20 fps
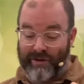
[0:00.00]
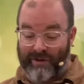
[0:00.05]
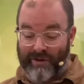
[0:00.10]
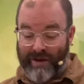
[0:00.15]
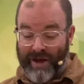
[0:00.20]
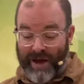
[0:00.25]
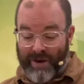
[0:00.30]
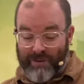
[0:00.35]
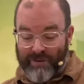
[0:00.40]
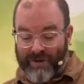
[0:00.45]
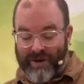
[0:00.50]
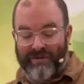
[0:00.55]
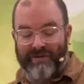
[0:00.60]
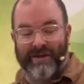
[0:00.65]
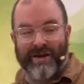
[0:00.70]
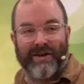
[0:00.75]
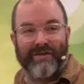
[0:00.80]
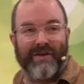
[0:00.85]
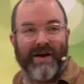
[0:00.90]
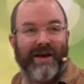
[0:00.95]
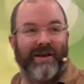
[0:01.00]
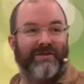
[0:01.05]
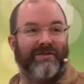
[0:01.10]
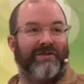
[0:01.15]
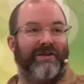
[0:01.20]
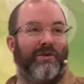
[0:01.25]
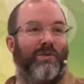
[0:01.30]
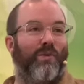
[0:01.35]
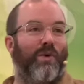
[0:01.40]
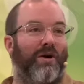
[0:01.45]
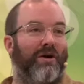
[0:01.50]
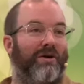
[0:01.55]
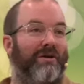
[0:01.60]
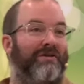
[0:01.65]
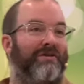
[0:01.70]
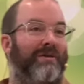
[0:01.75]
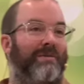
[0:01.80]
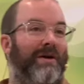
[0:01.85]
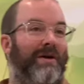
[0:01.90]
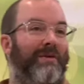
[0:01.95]
how this kind of actually works
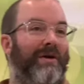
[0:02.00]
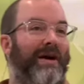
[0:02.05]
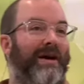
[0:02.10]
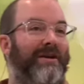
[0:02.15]
somehow.